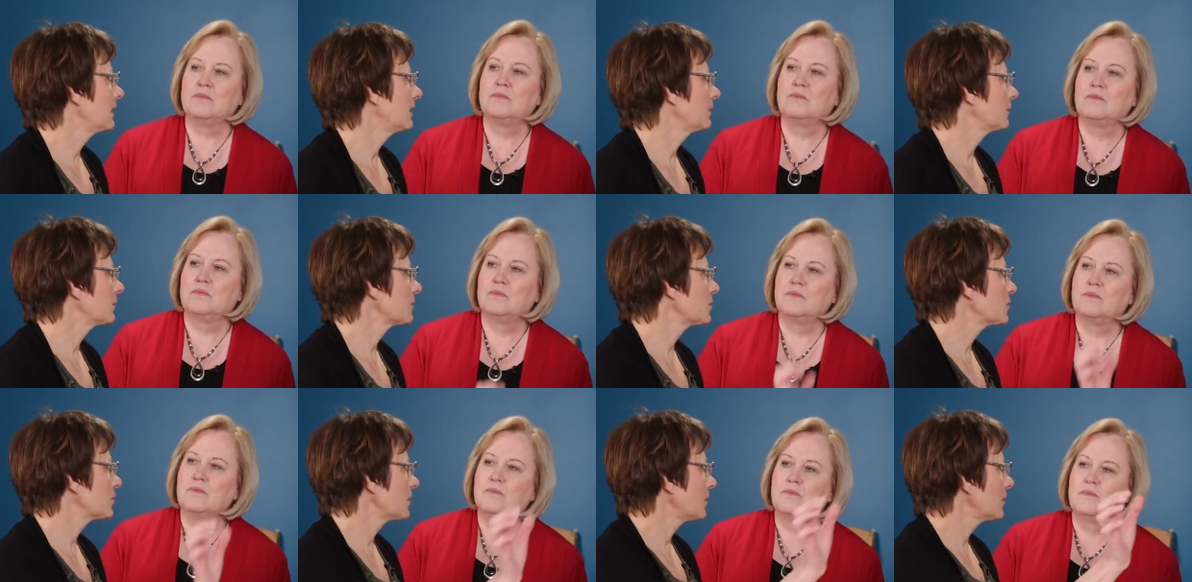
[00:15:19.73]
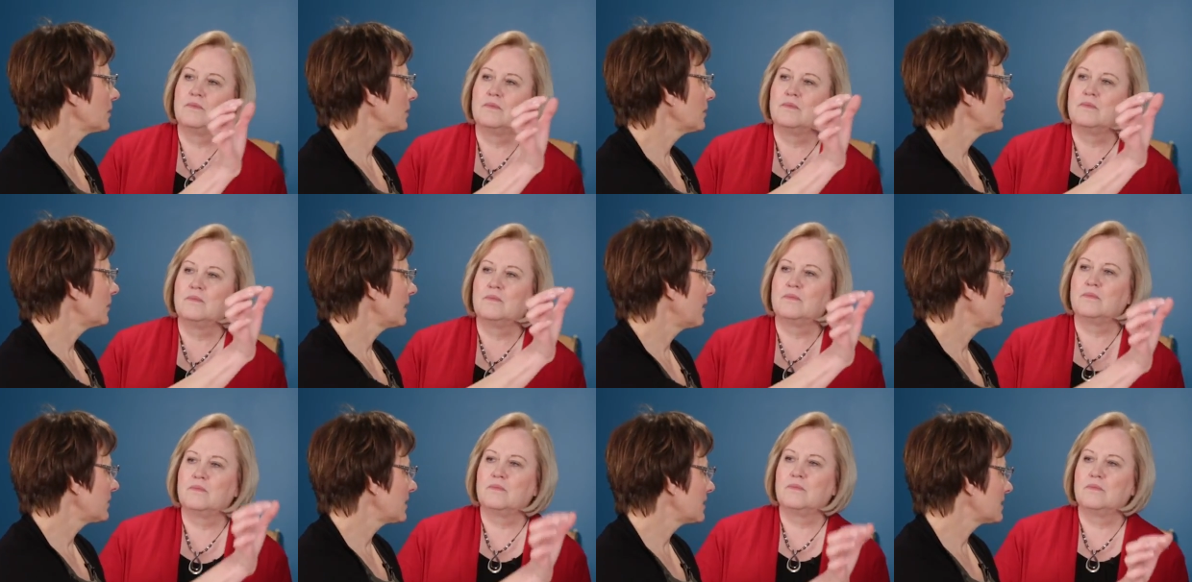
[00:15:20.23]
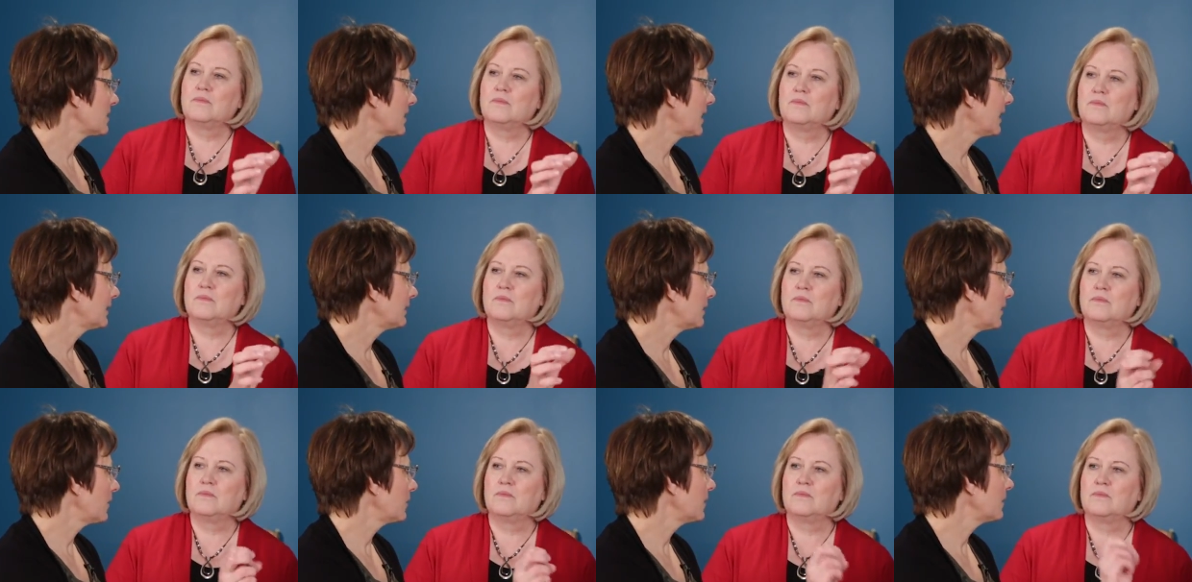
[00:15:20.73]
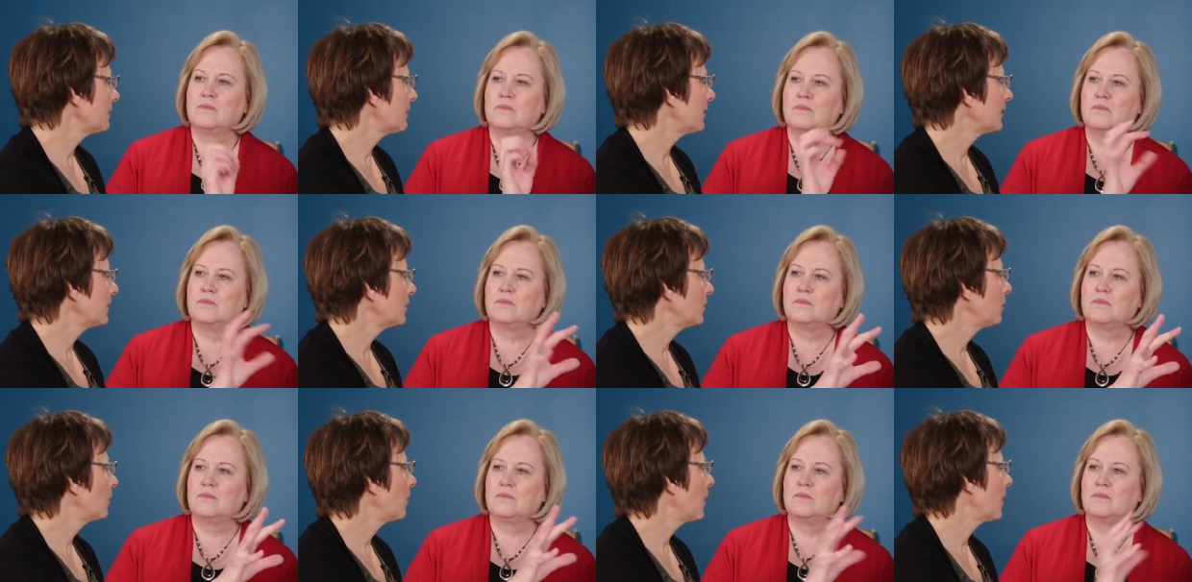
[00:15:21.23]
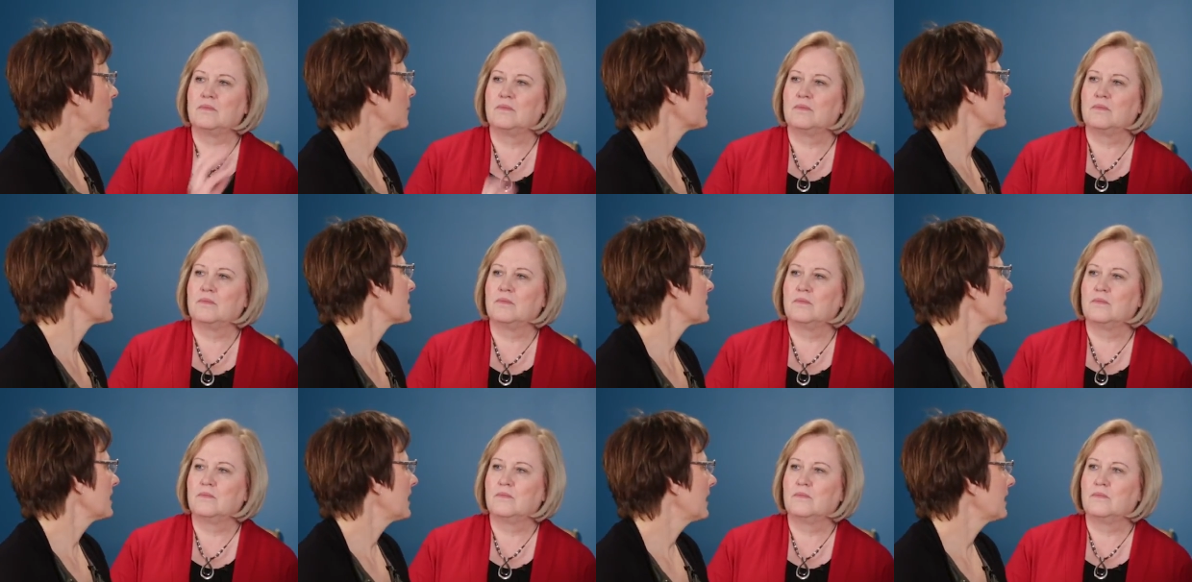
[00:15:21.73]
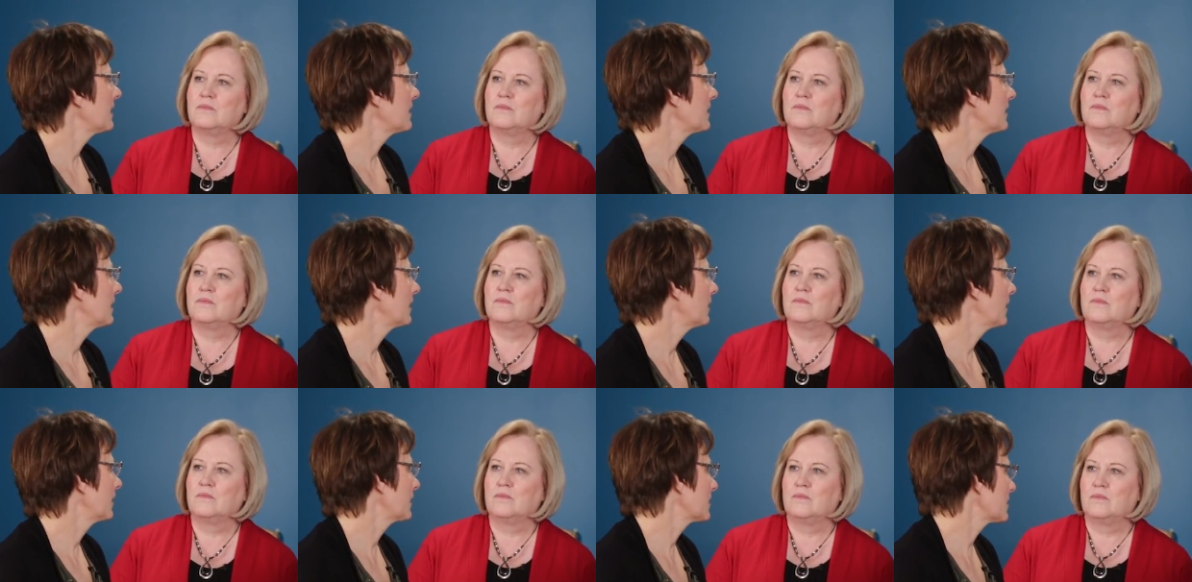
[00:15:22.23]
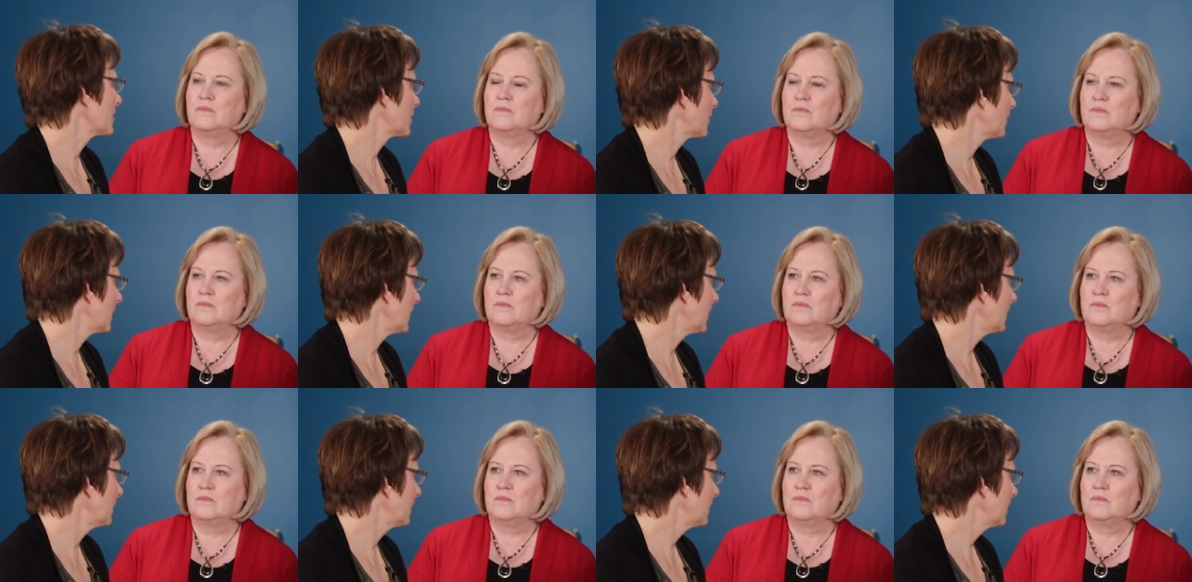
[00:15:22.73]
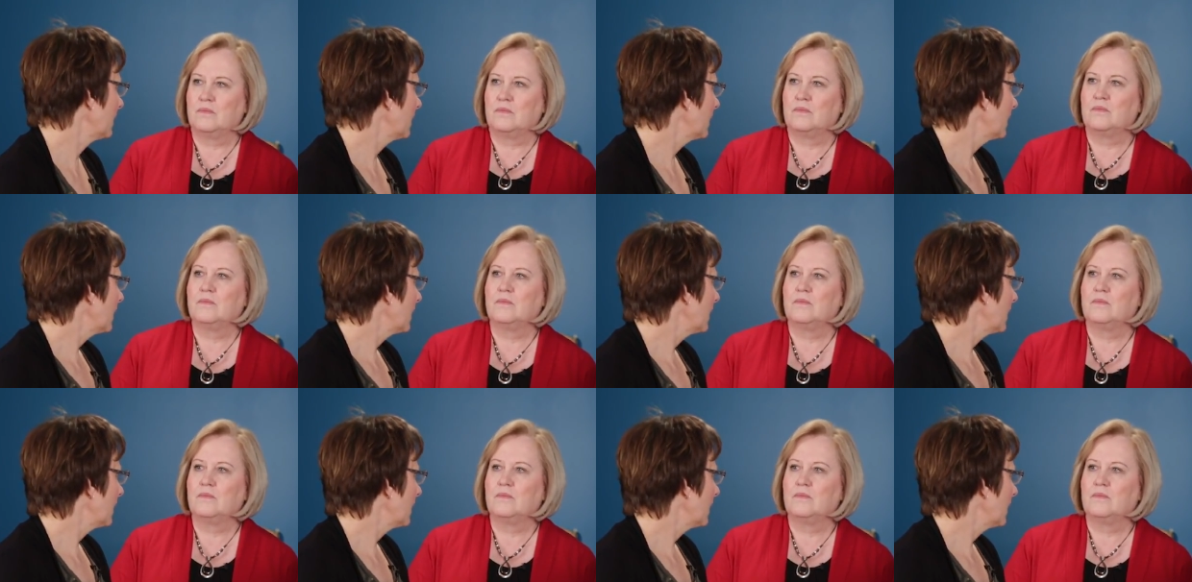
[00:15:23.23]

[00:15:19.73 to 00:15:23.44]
Speaker 1: it will show you you have a design loaded, but you won't see anything on the screen.